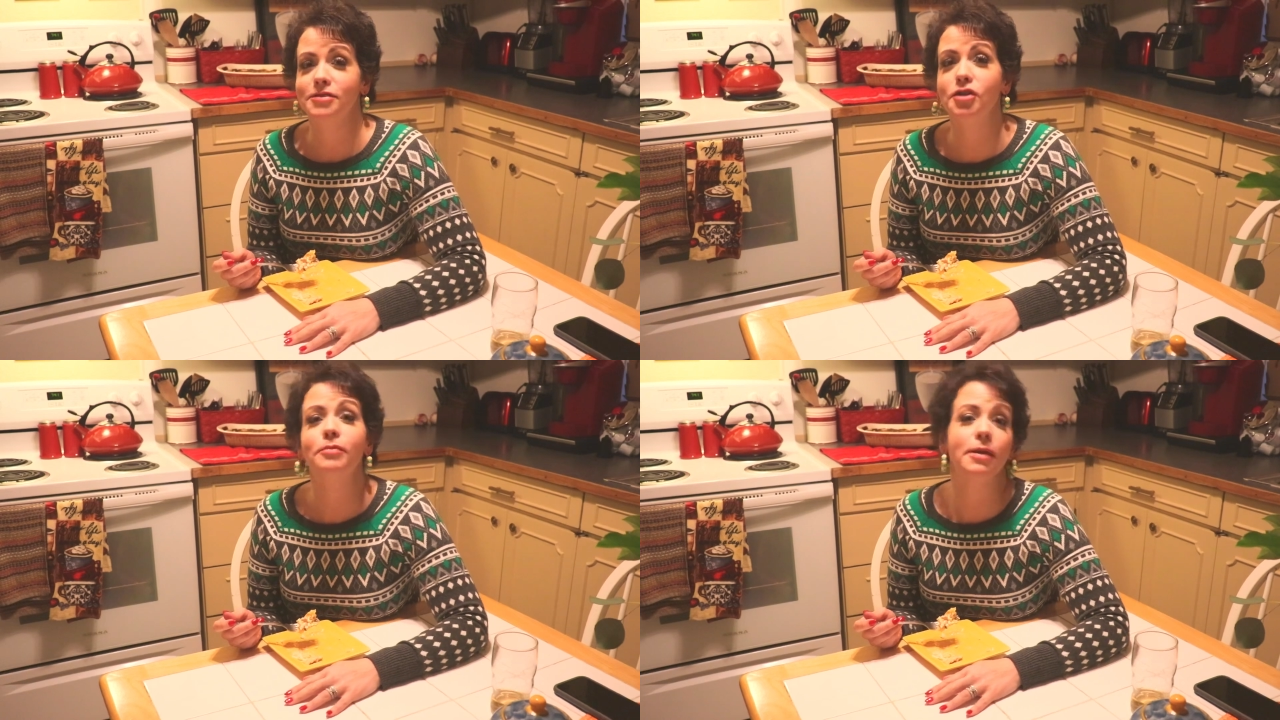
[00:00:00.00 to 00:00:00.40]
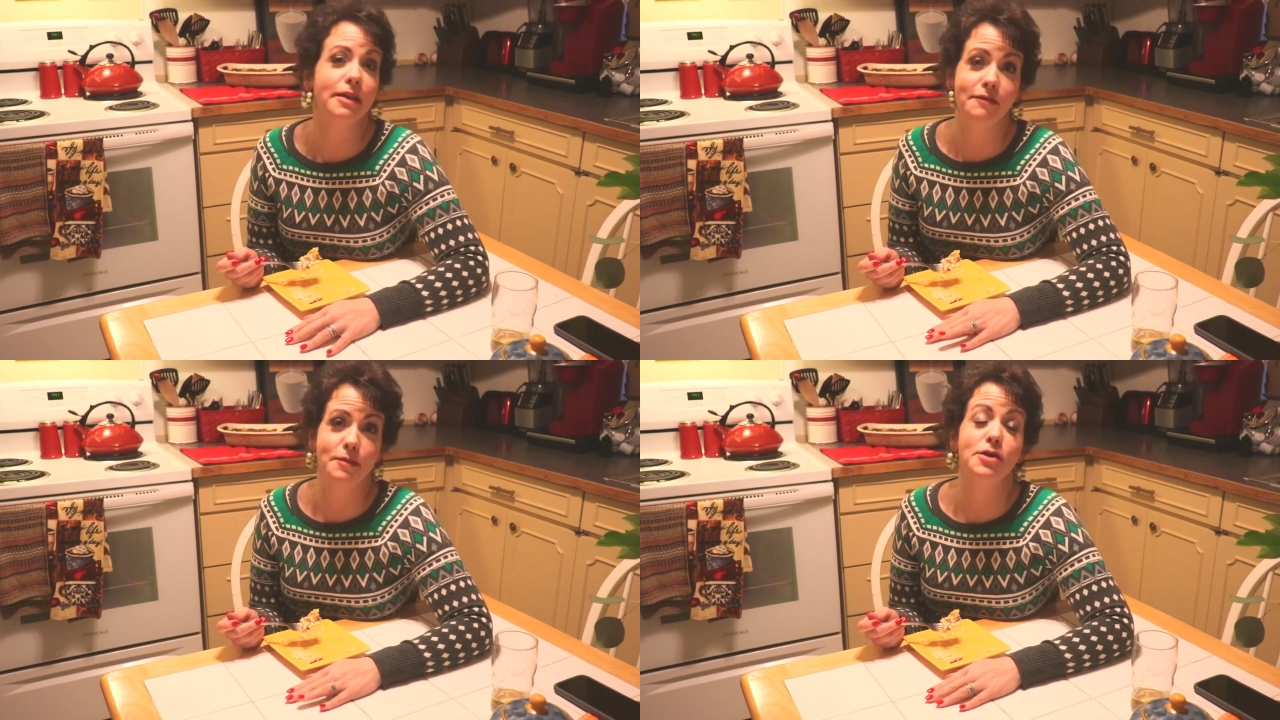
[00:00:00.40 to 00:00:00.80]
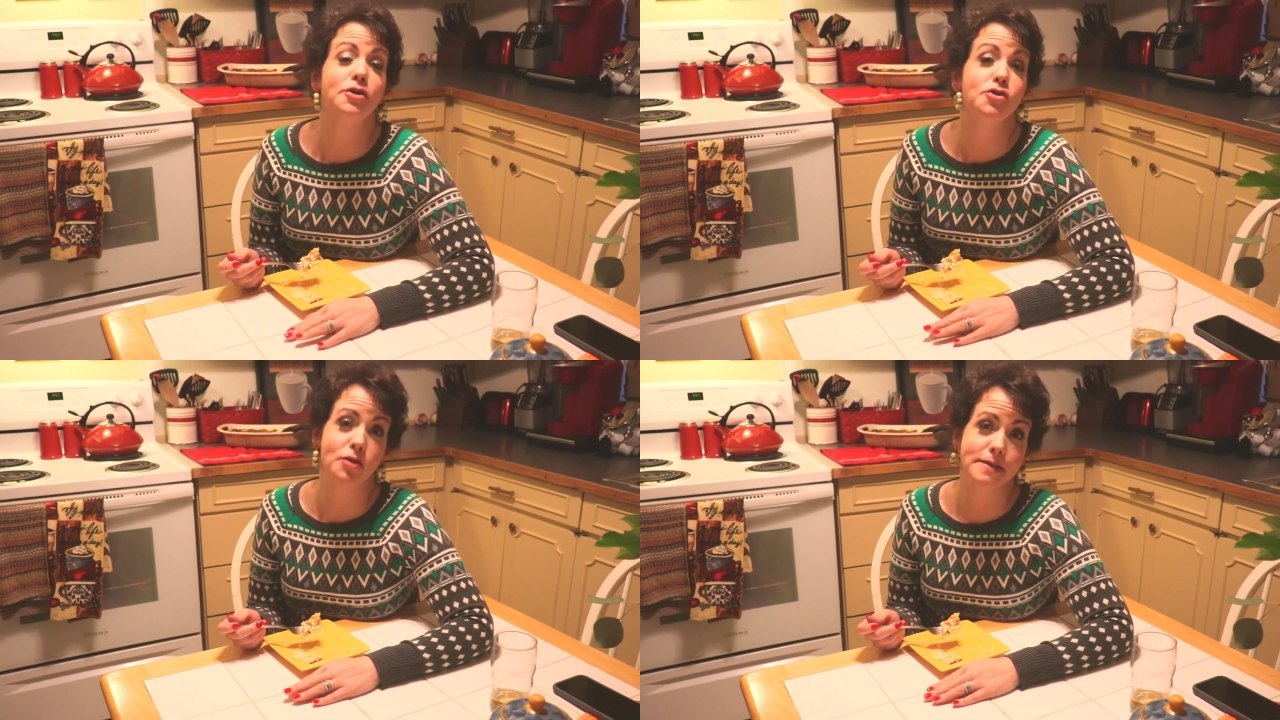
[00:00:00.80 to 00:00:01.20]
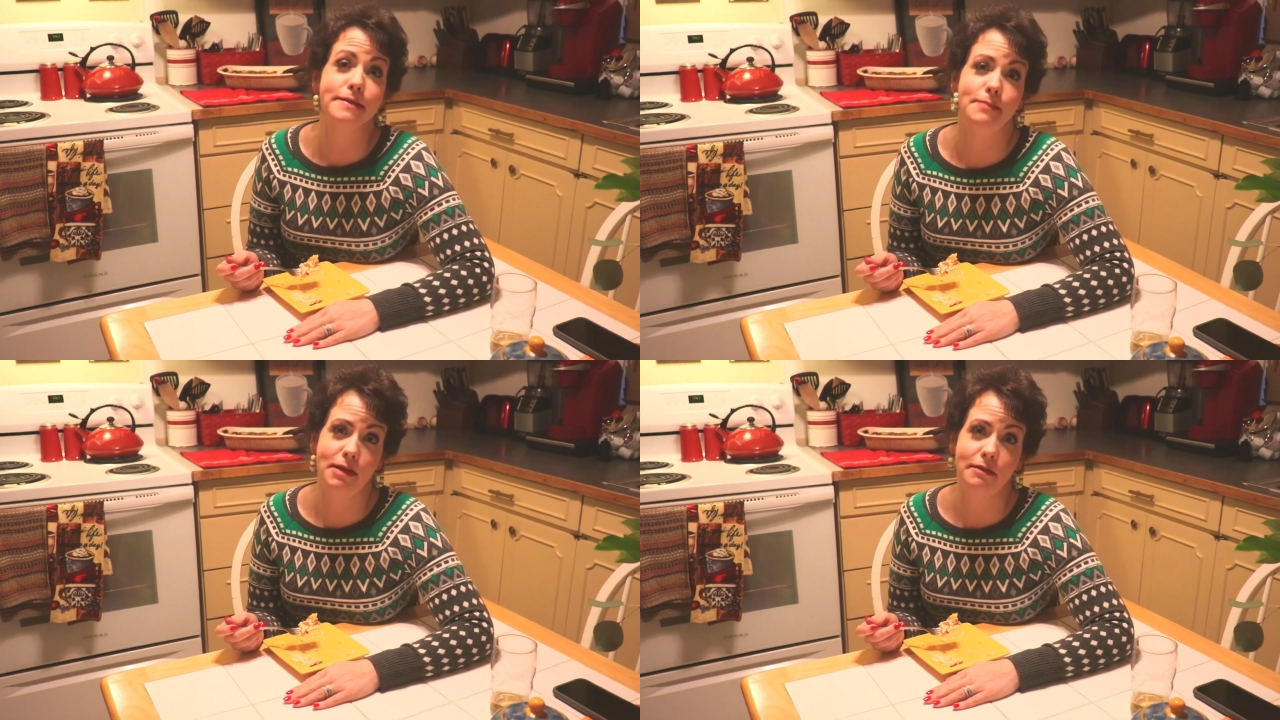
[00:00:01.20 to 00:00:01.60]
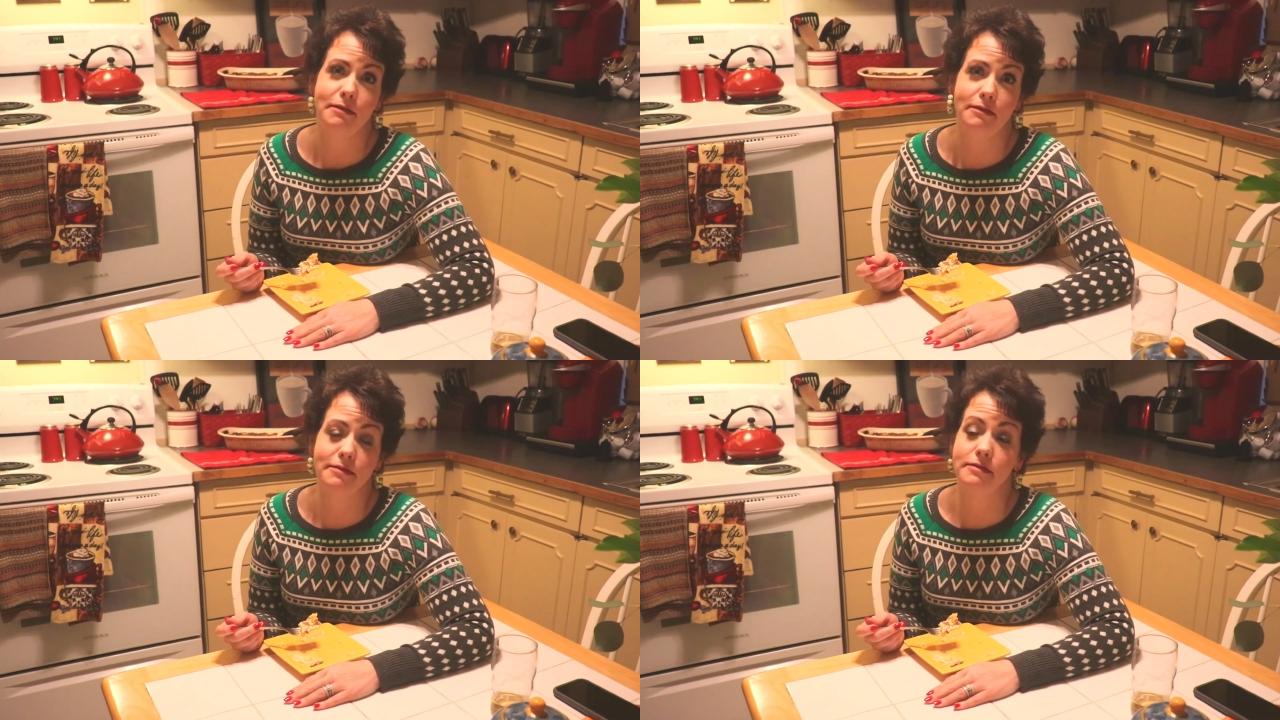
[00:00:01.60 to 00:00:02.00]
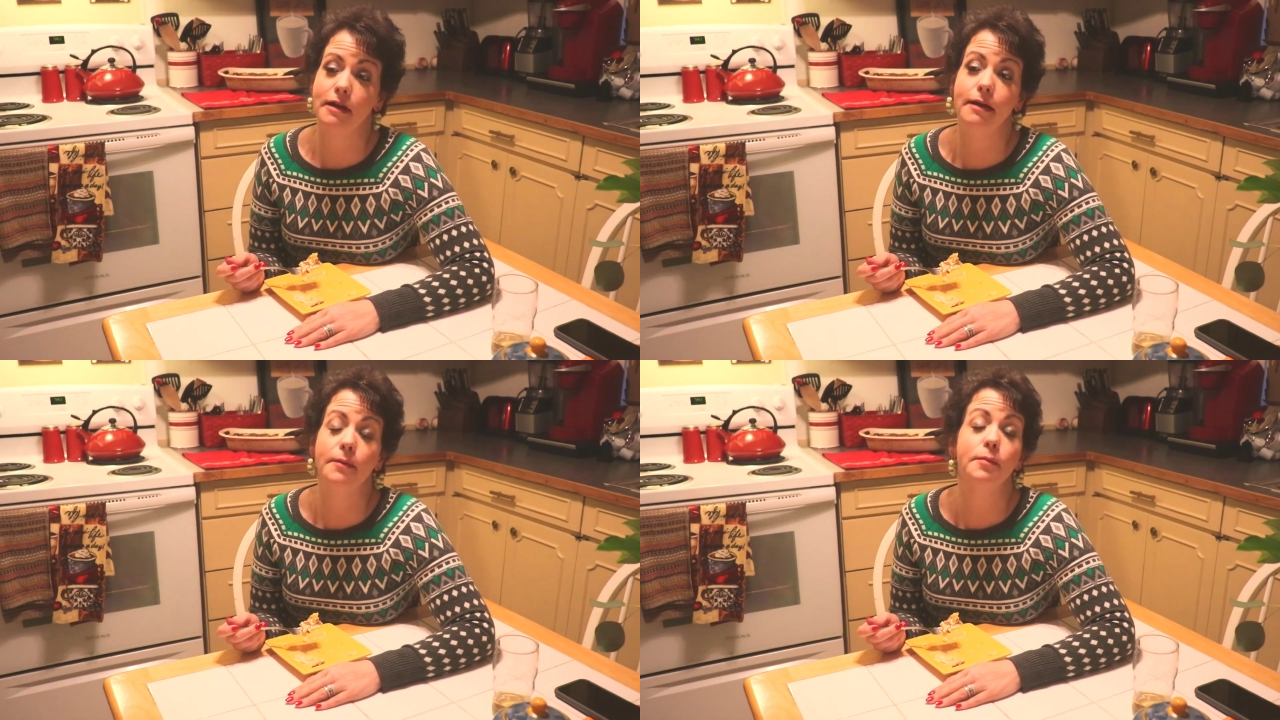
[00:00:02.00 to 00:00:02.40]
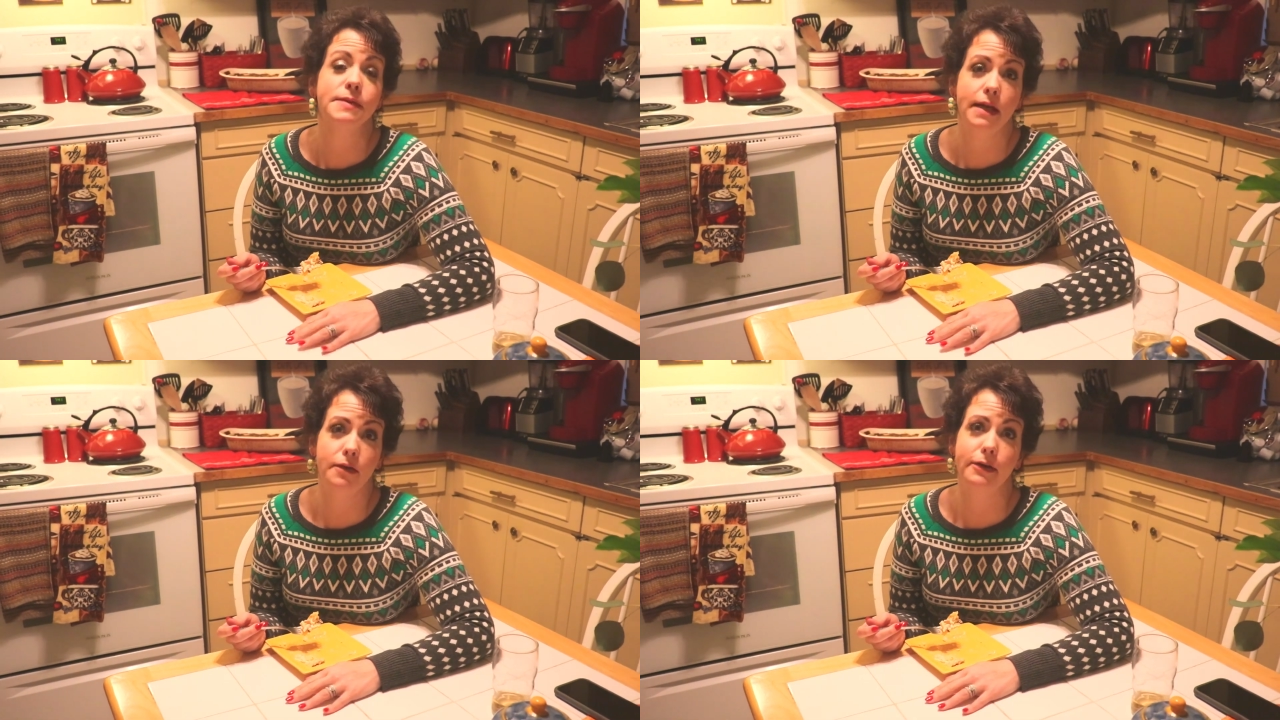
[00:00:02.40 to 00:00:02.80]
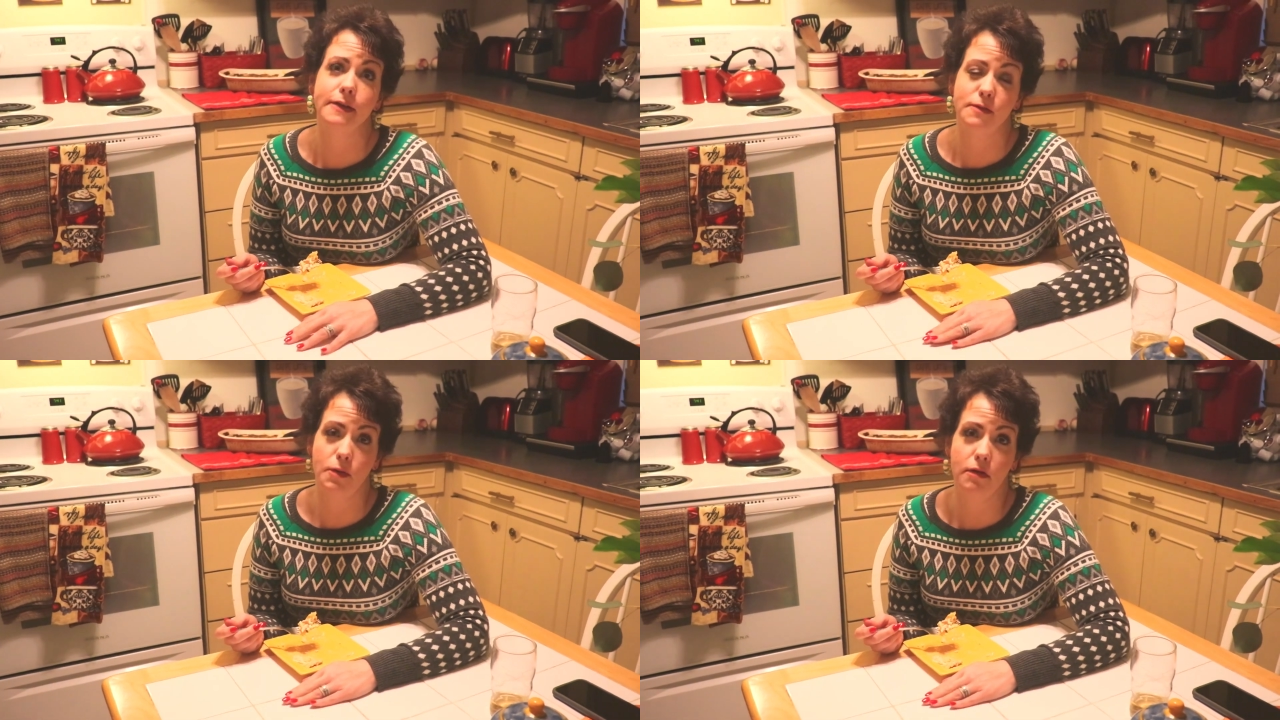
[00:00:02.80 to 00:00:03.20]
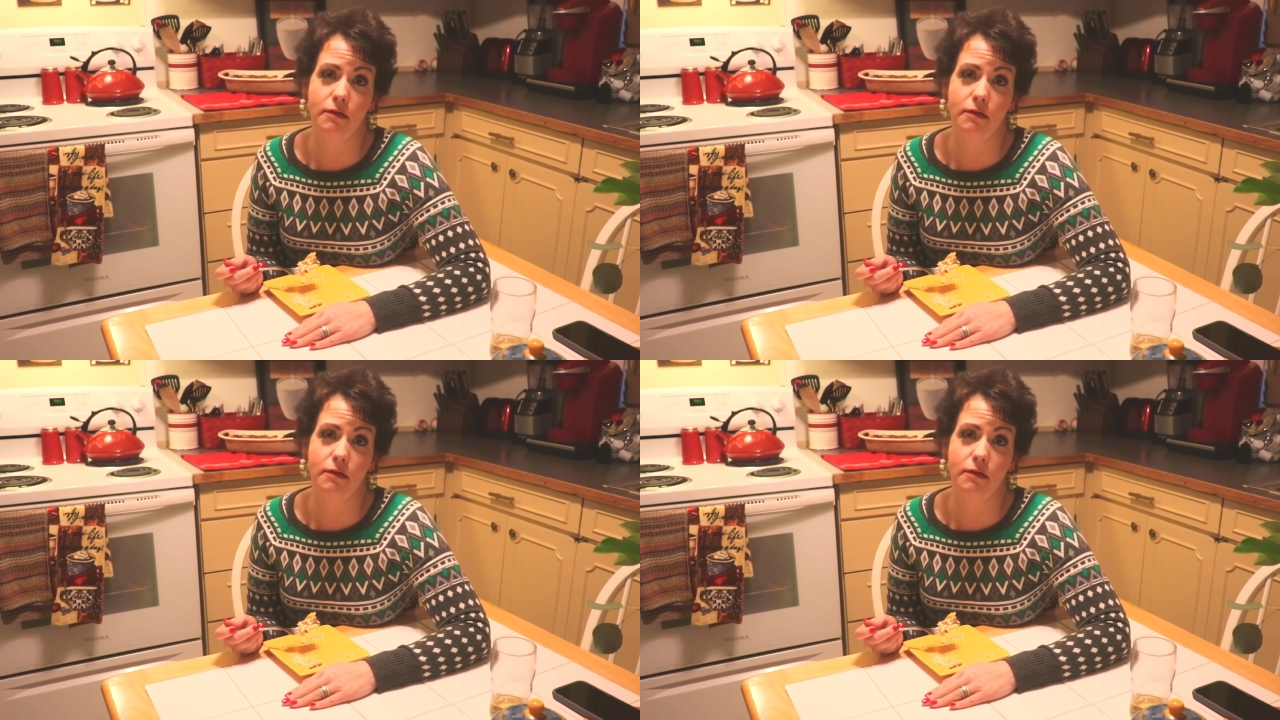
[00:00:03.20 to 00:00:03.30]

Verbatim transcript: You can believe me. You can trust me because I'm a potato expert.